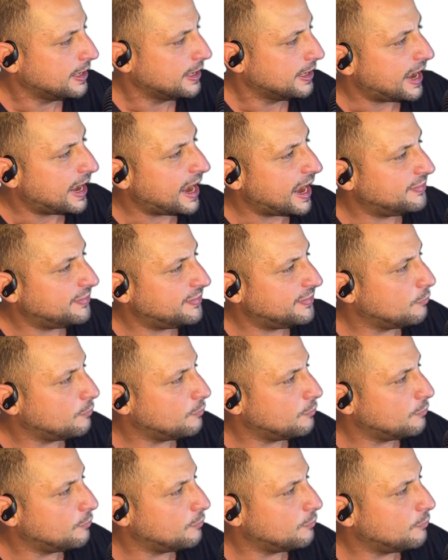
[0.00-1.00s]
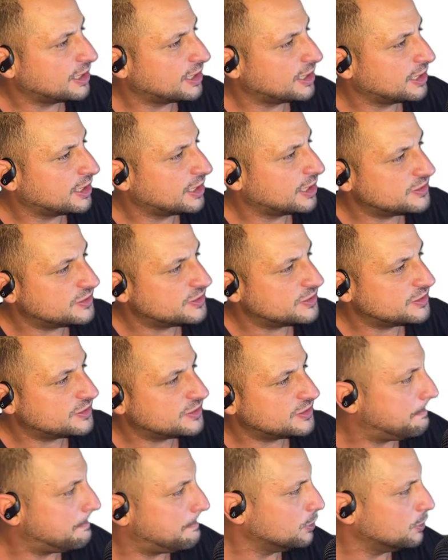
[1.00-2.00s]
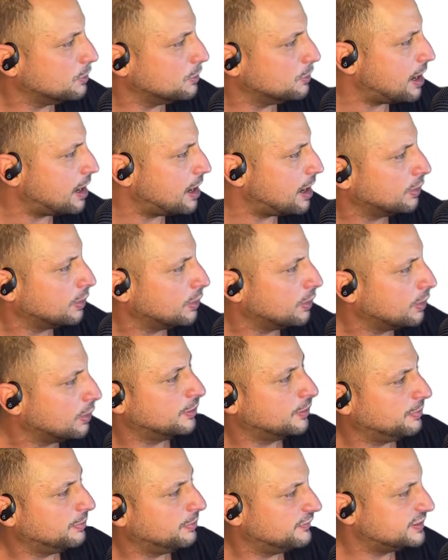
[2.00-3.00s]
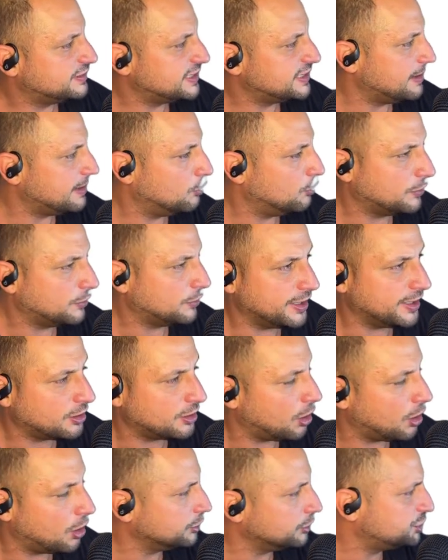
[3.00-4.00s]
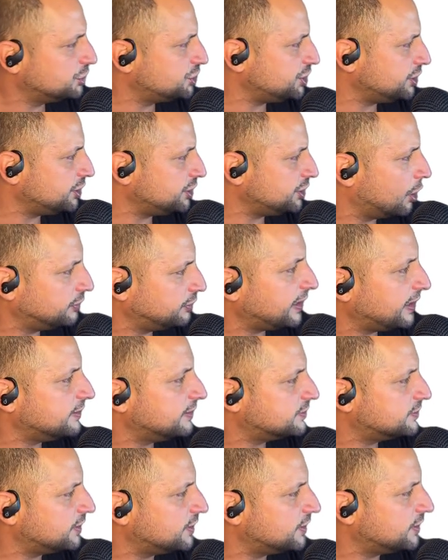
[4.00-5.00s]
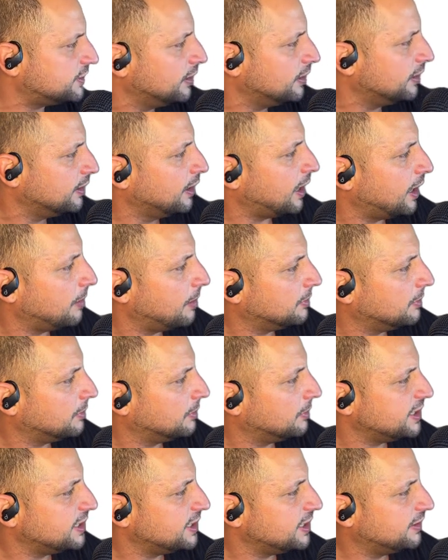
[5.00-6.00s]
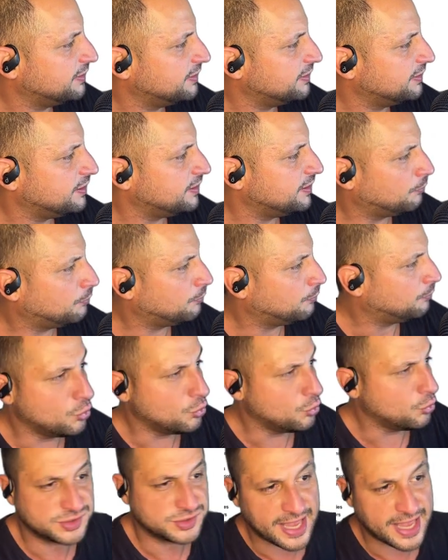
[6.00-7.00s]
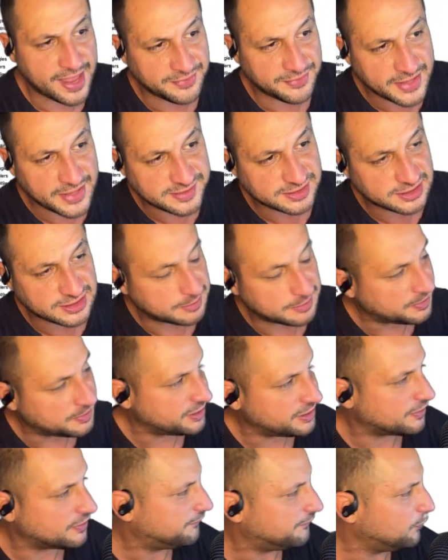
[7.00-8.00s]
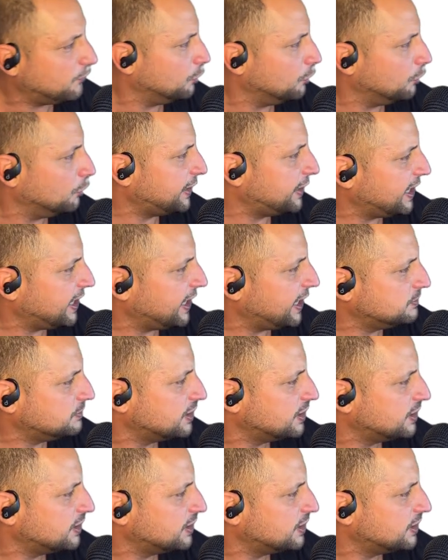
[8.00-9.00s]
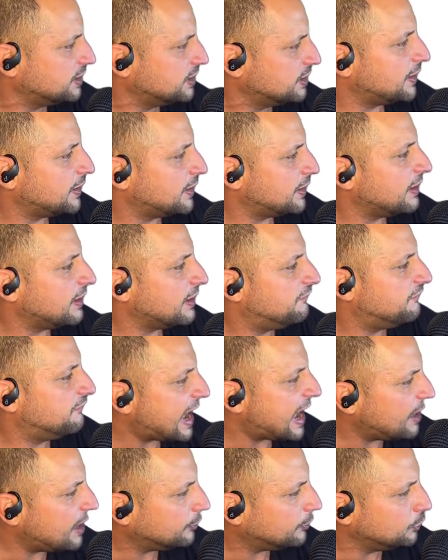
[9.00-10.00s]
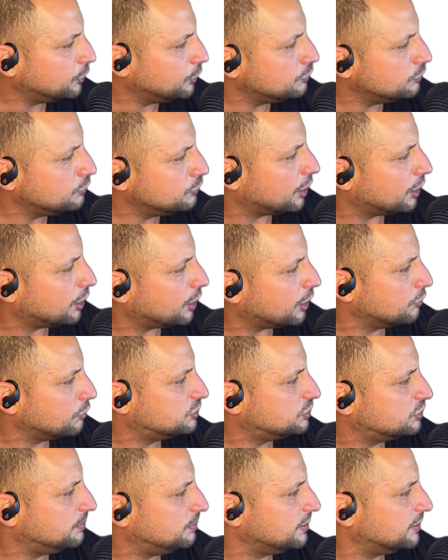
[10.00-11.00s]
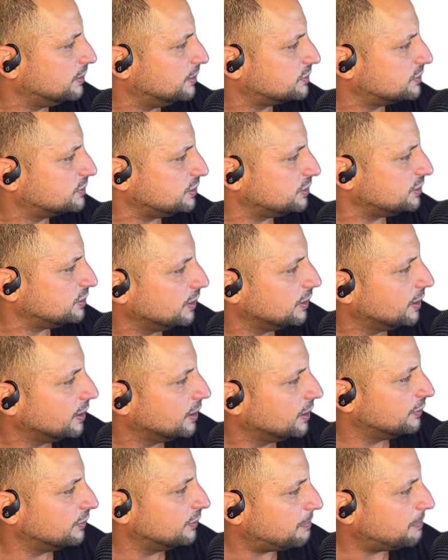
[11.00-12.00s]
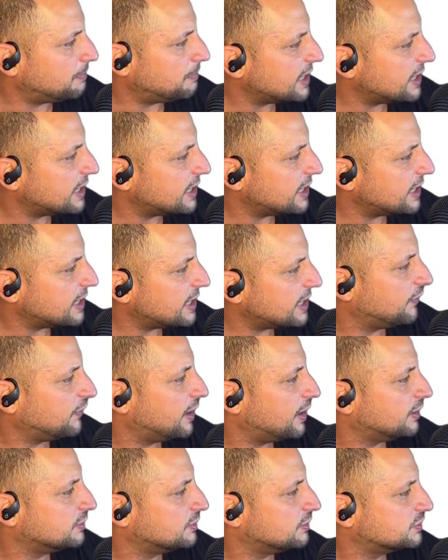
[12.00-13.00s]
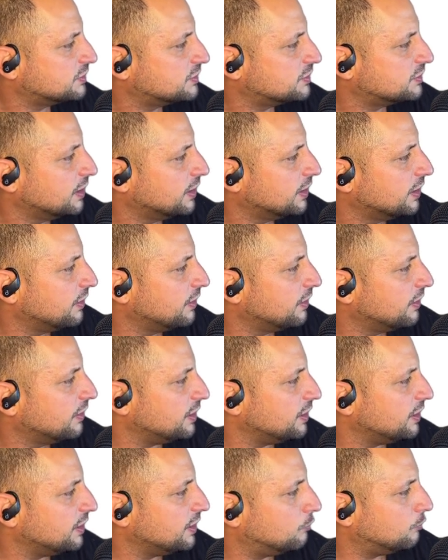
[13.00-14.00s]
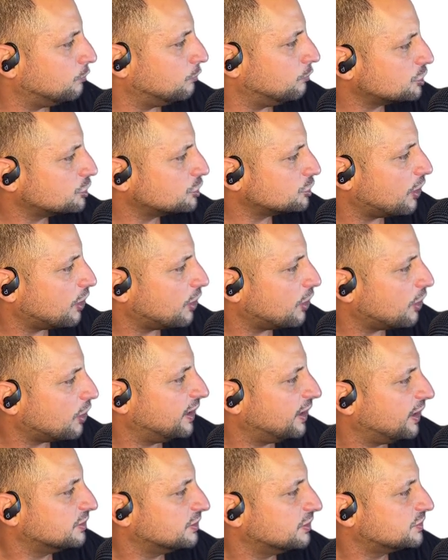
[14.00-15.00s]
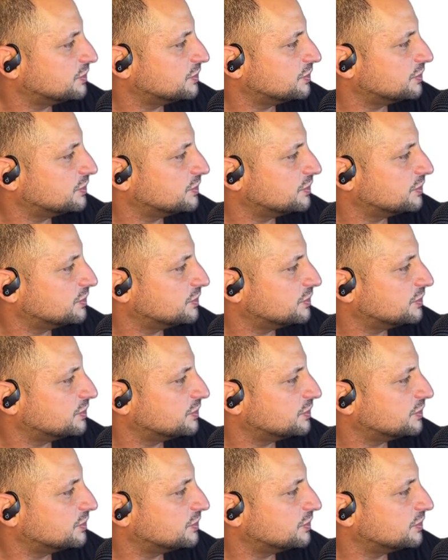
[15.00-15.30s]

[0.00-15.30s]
And then we're just going to basically build out the pivot table like our data set. I'm going to take the rows, and that's going to be the full names. Then my values are going to be, let's see, the pass offense, the rush offense,